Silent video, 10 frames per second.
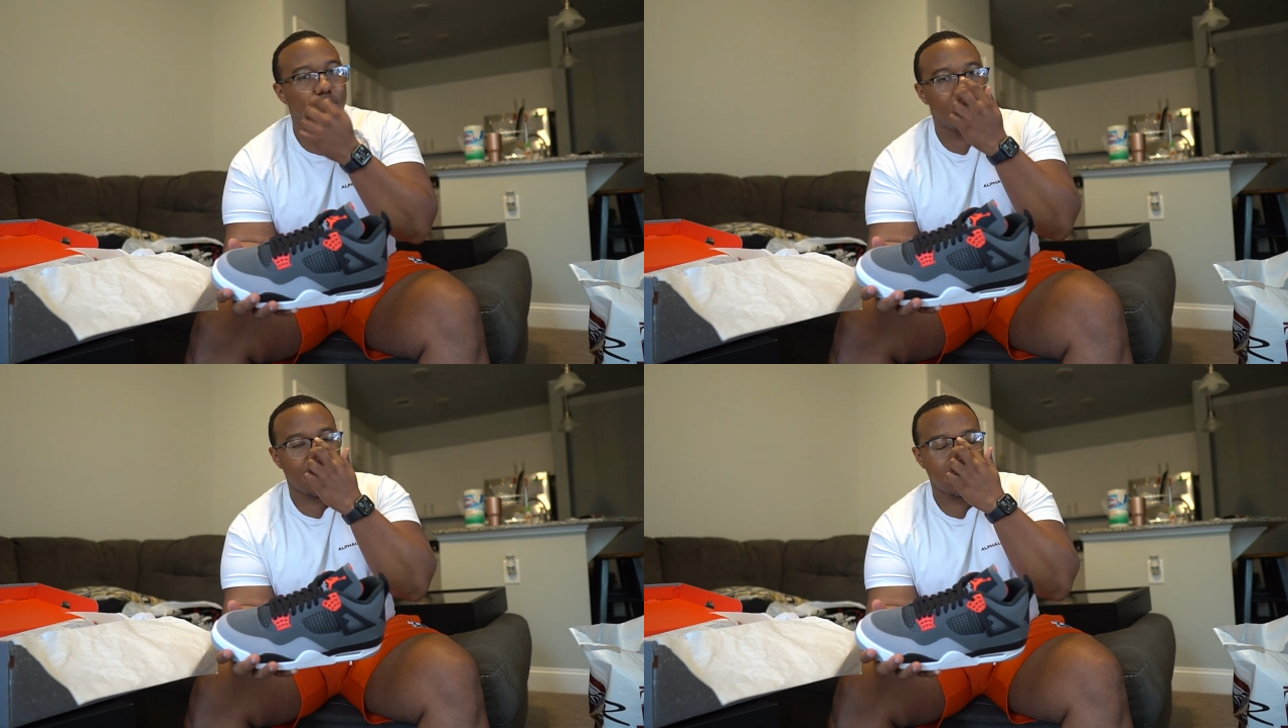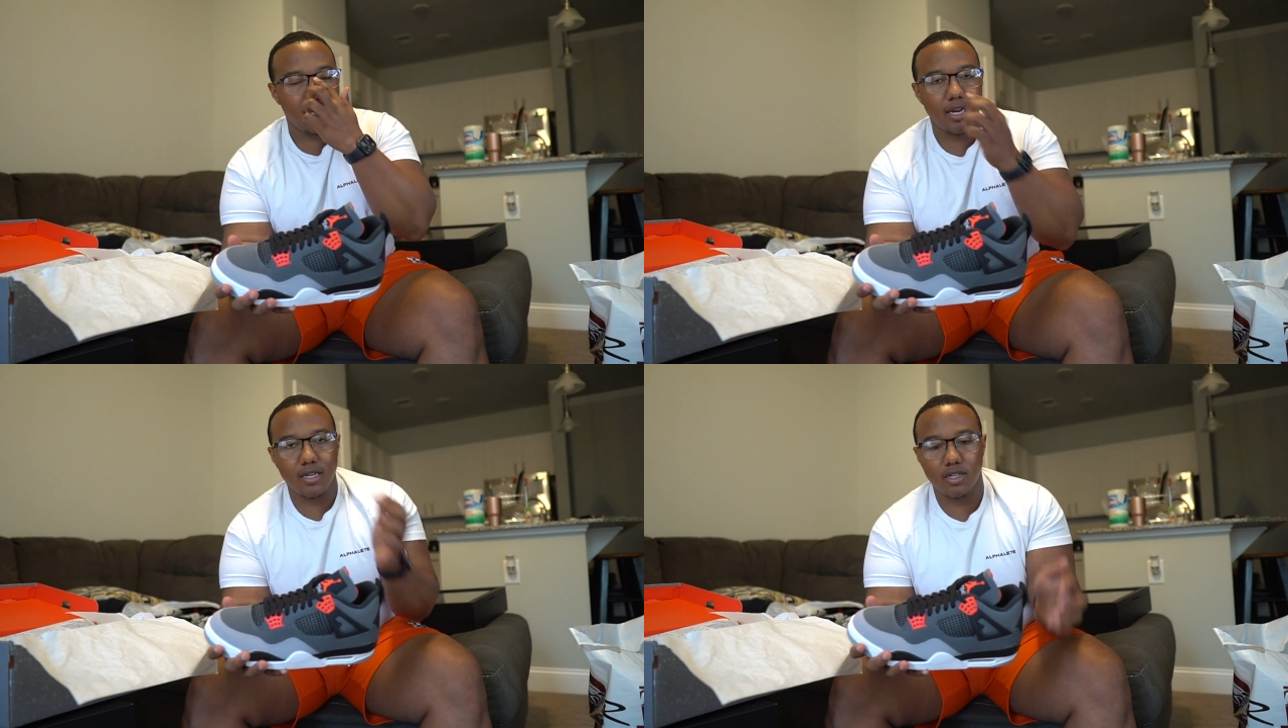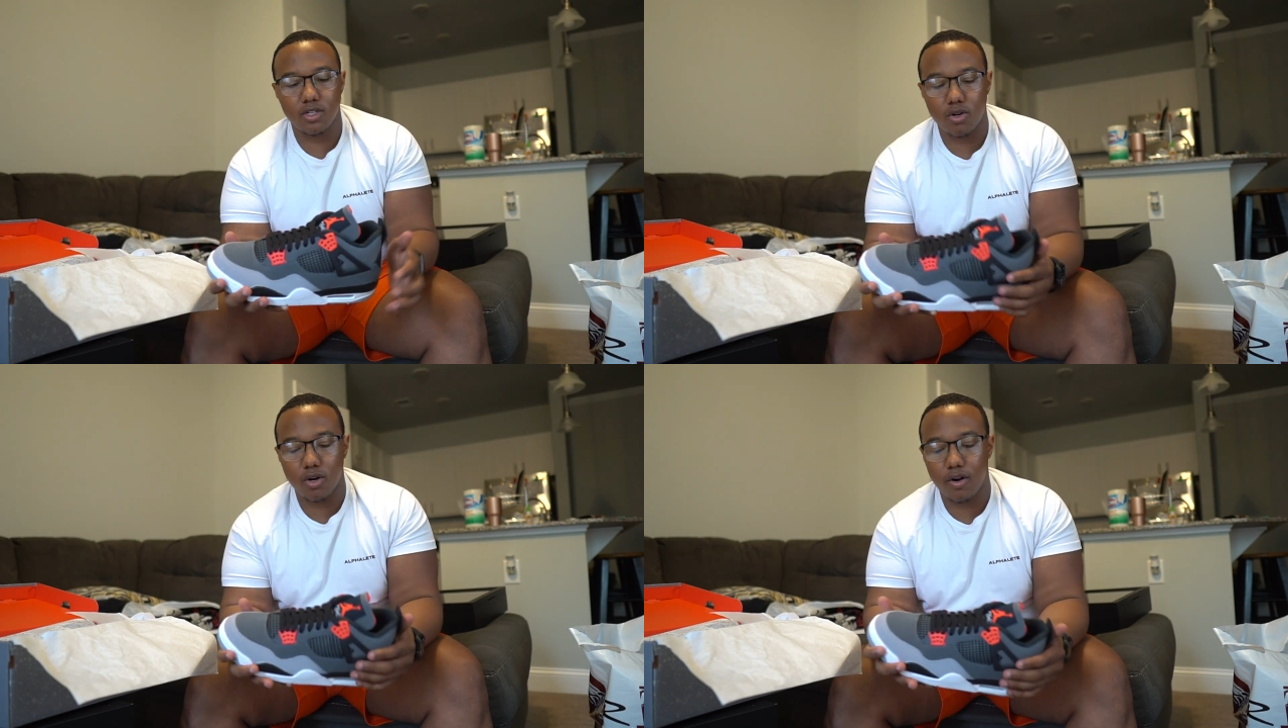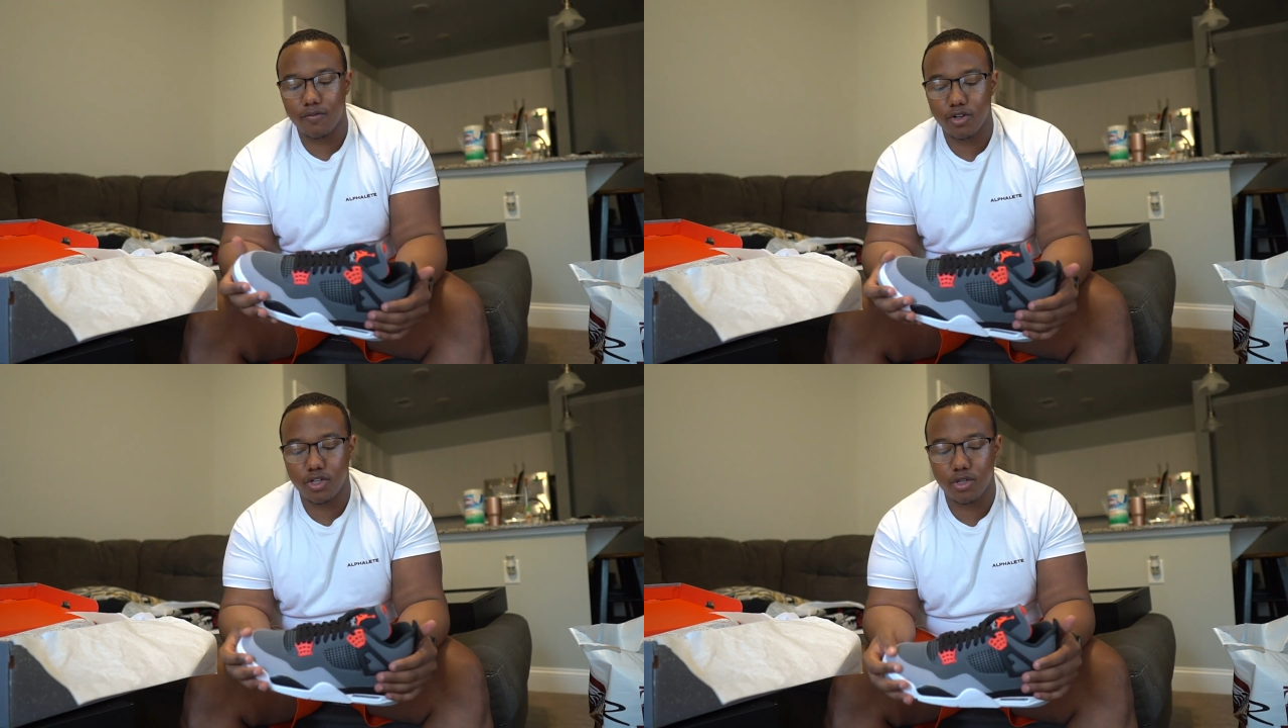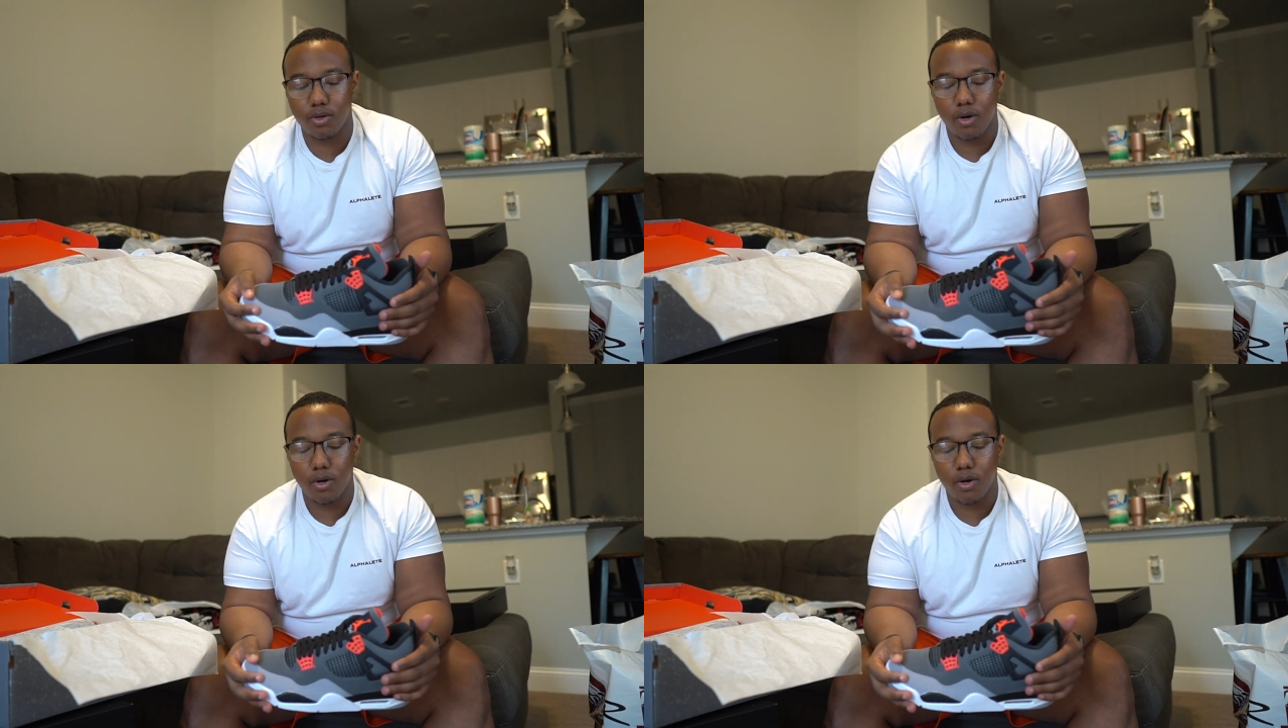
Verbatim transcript: not see it as a sought after shoe.